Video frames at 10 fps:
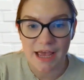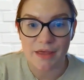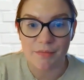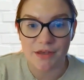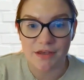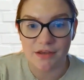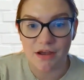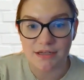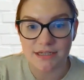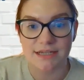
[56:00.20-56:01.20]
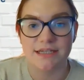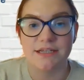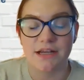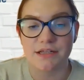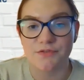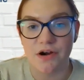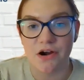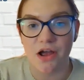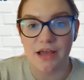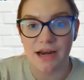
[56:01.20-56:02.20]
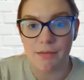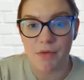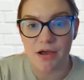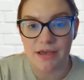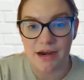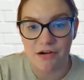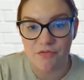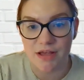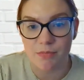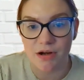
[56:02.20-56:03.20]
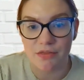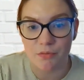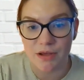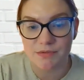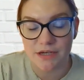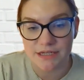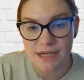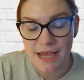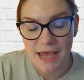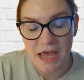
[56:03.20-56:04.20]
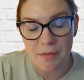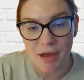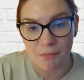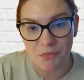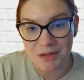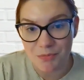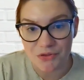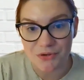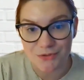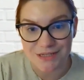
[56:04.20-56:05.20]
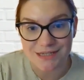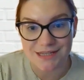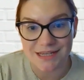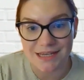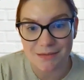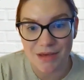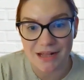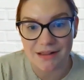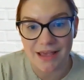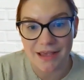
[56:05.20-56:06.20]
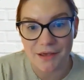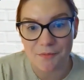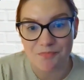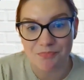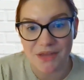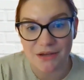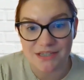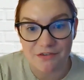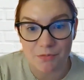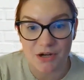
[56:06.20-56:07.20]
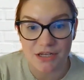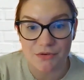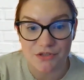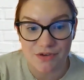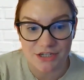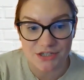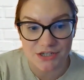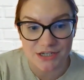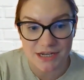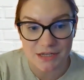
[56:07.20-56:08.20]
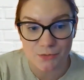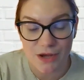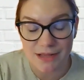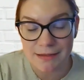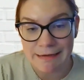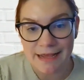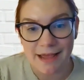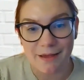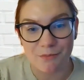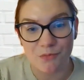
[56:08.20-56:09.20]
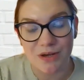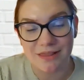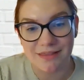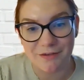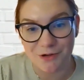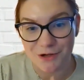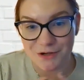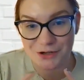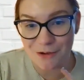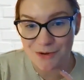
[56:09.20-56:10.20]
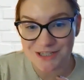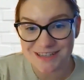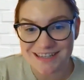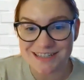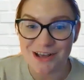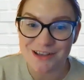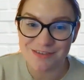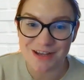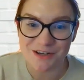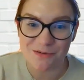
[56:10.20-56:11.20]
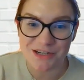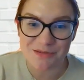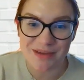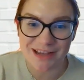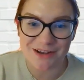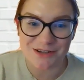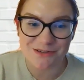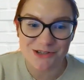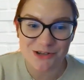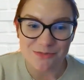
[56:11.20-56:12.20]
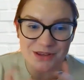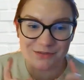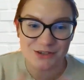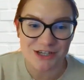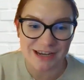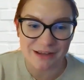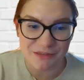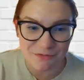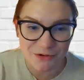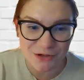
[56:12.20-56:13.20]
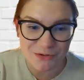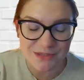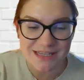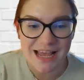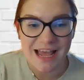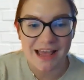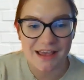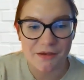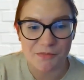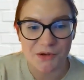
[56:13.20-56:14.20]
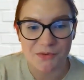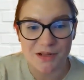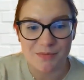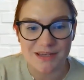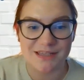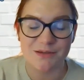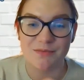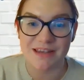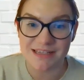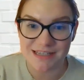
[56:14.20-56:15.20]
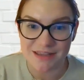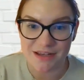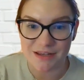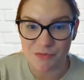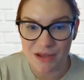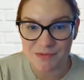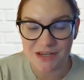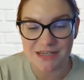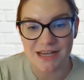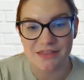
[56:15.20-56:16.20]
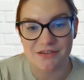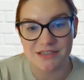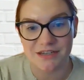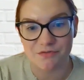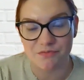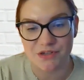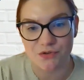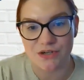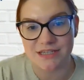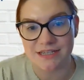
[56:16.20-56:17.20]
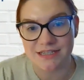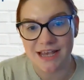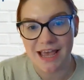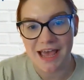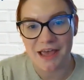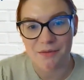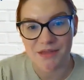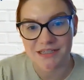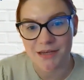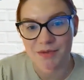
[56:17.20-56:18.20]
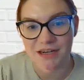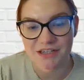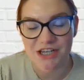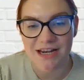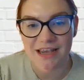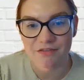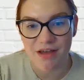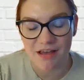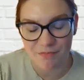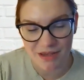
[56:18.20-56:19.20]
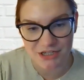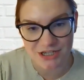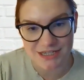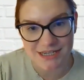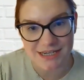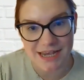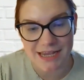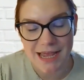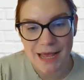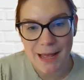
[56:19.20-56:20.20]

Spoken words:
the contact details for ILMI are available on the website, and we'll put those into the email out to everybody who is registered as well. If you're not watching this live and you're watching back on YouTube, if you check out the footnotes, there will be some links to the website and the different resources that Damien and Shelley have mentioned today.